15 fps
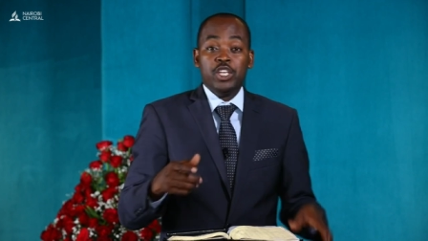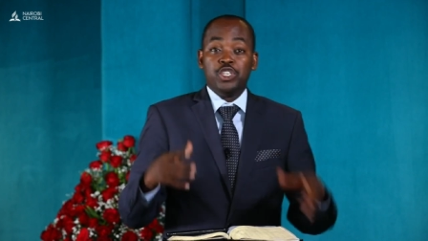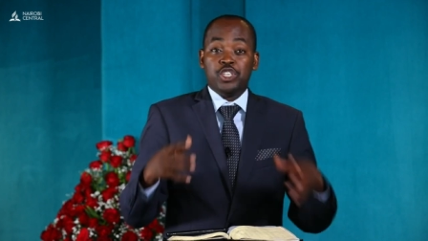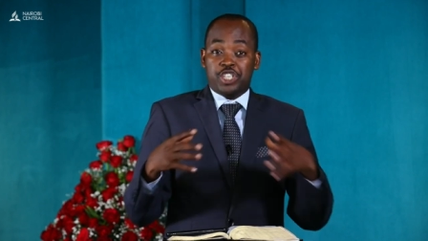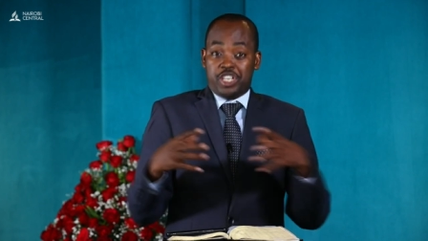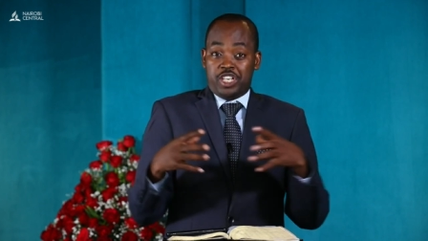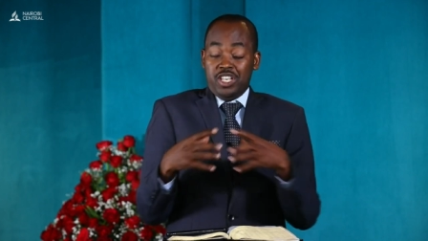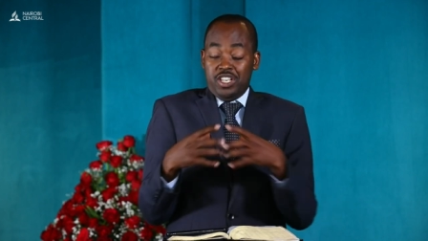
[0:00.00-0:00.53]

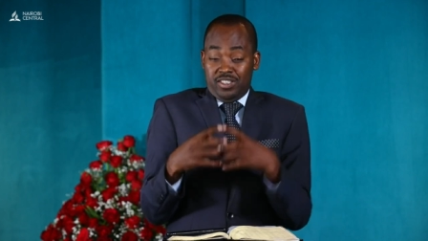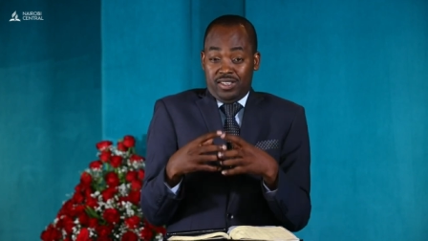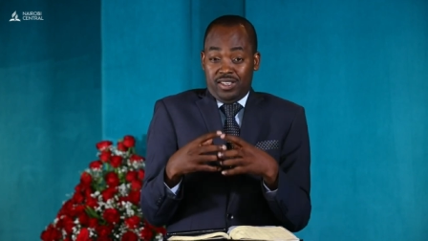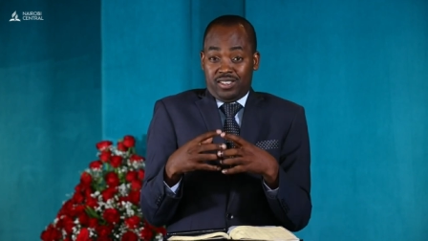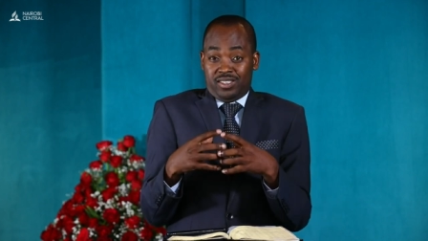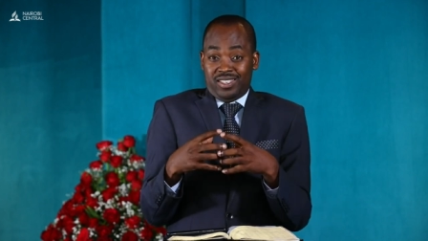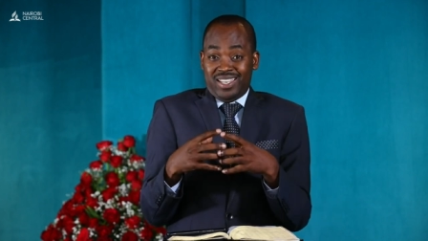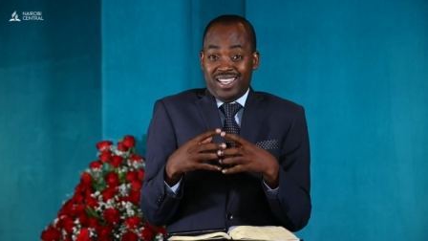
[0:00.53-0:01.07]

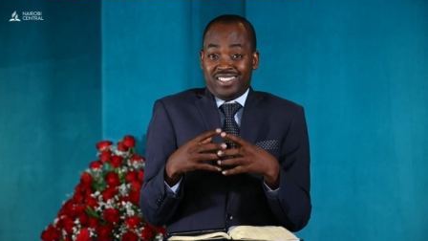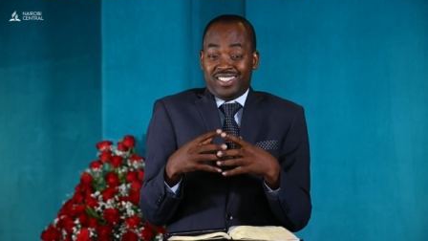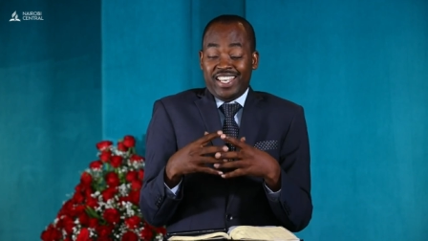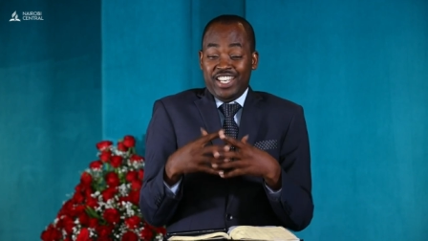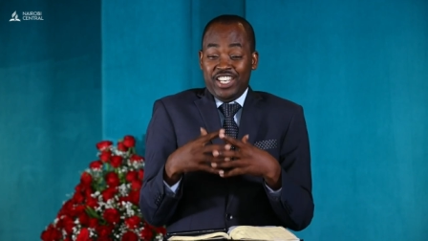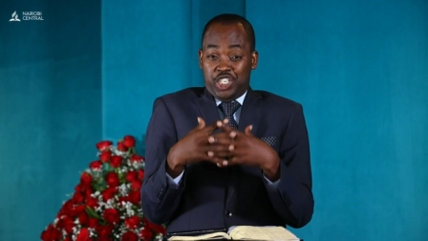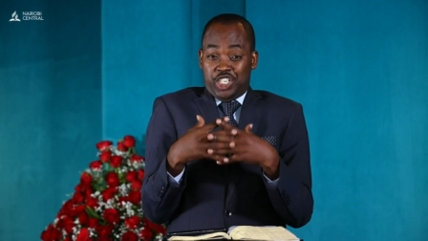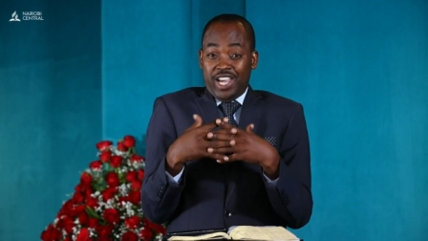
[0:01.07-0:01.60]
Jesus is
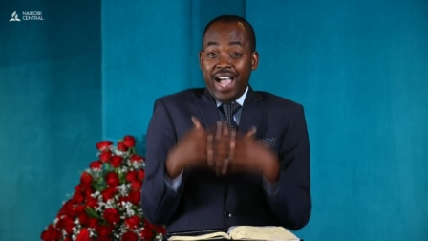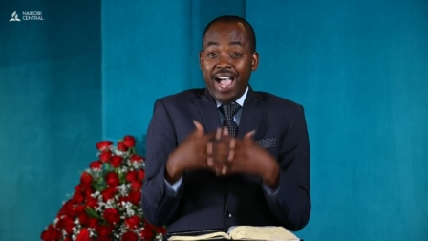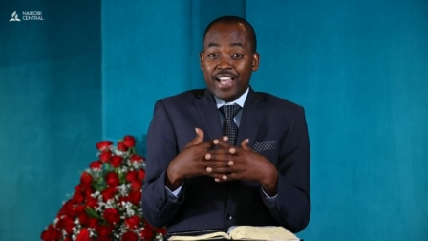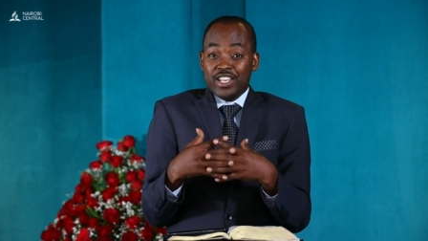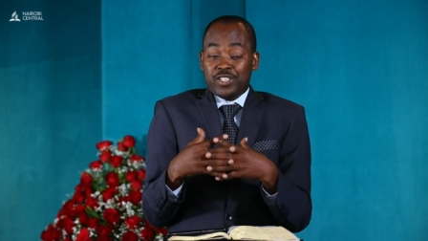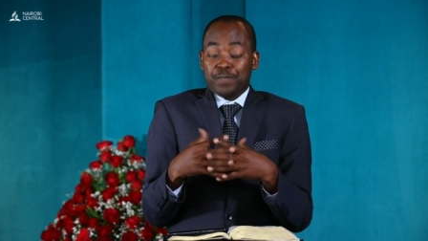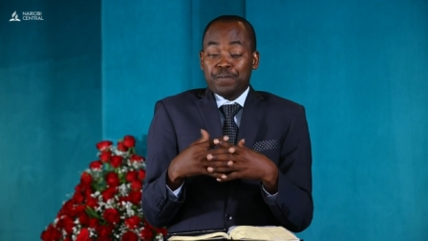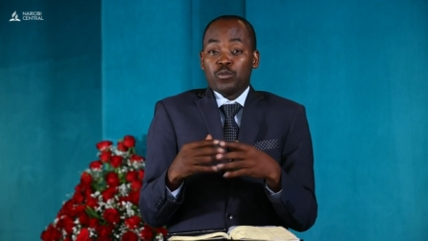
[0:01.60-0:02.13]
in
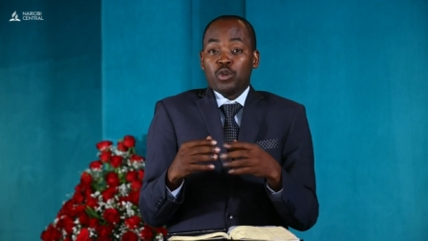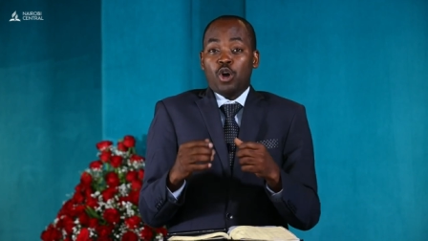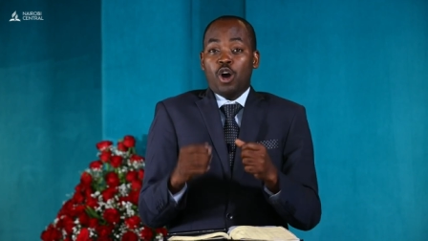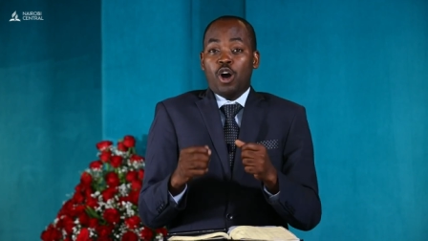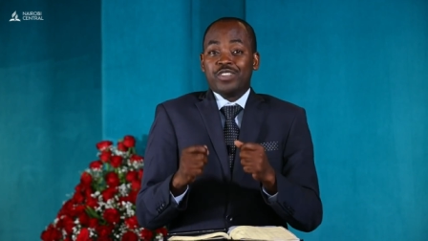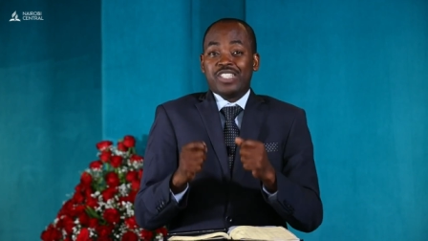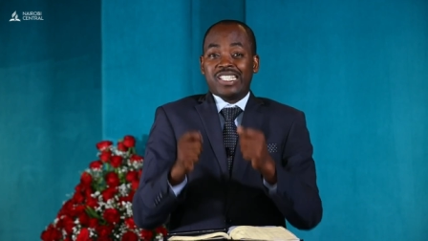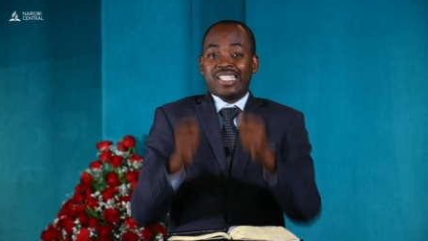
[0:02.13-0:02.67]
charge
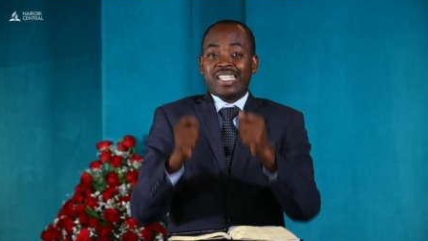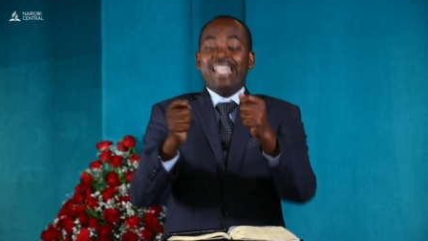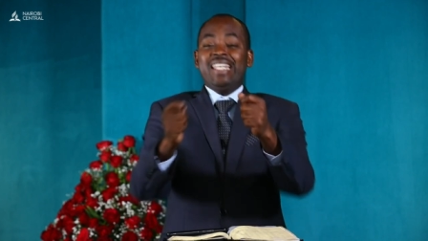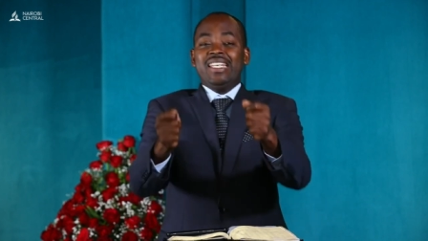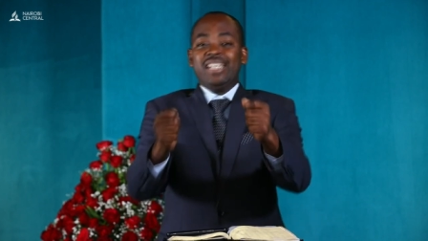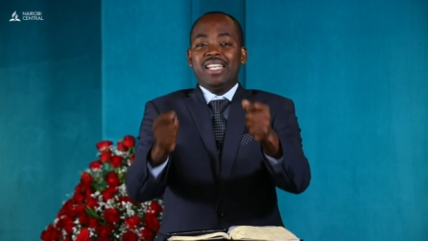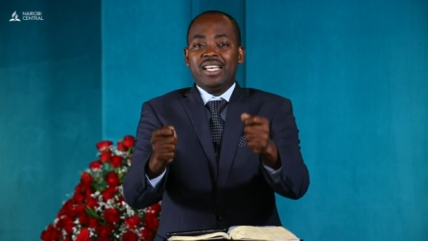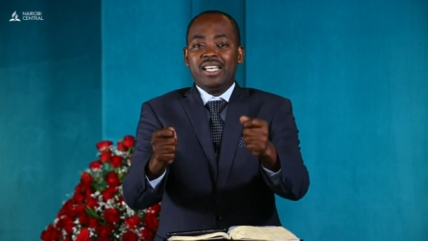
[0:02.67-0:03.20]
of
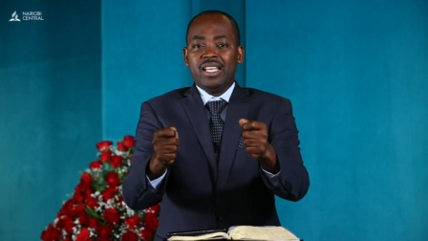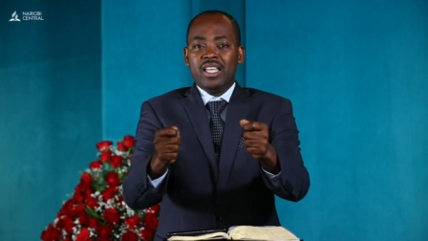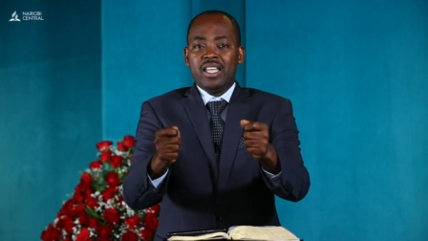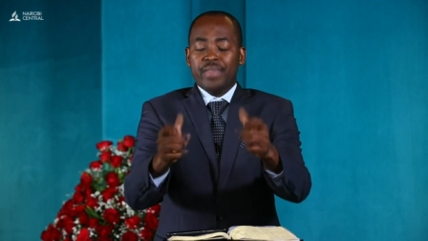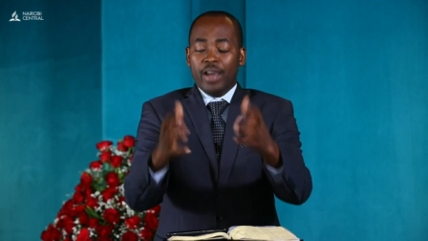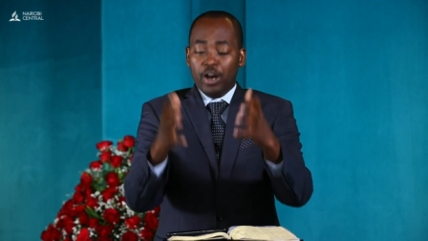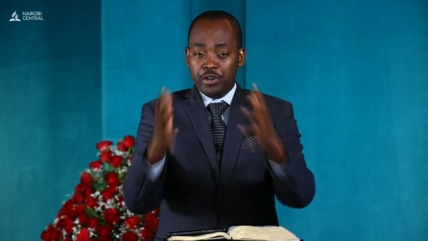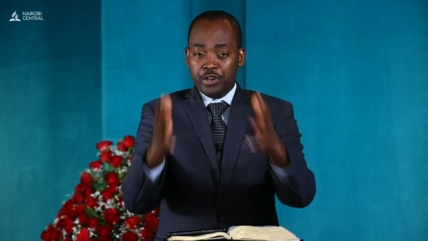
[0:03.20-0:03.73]
sending
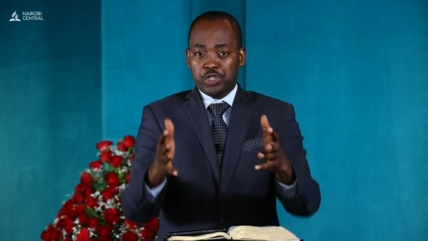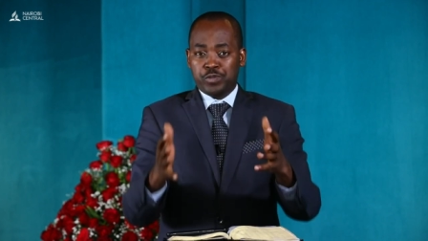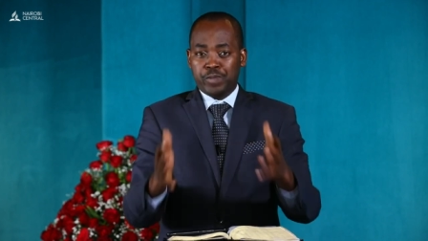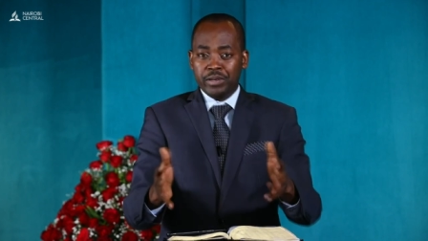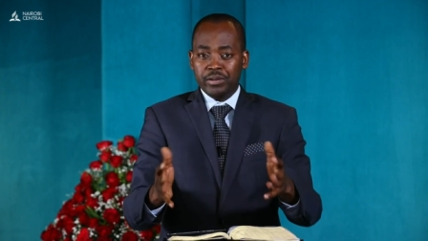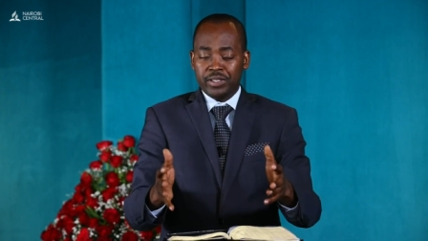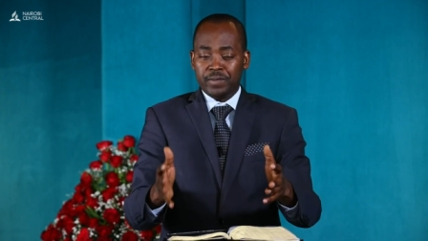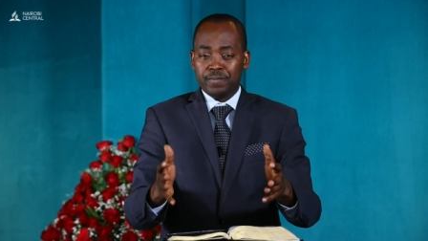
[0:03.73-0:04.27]
the Holy
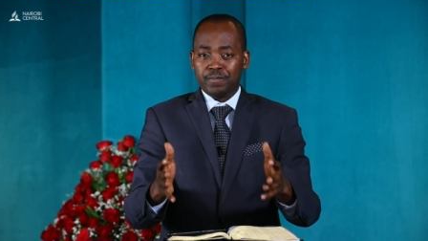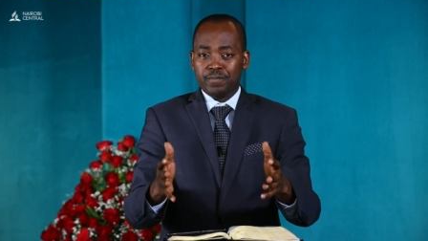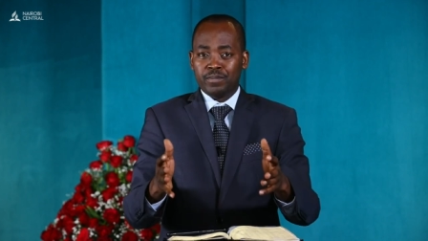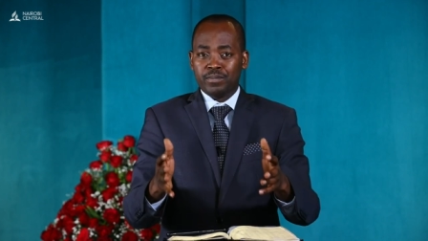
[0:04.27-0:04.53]
Spirit.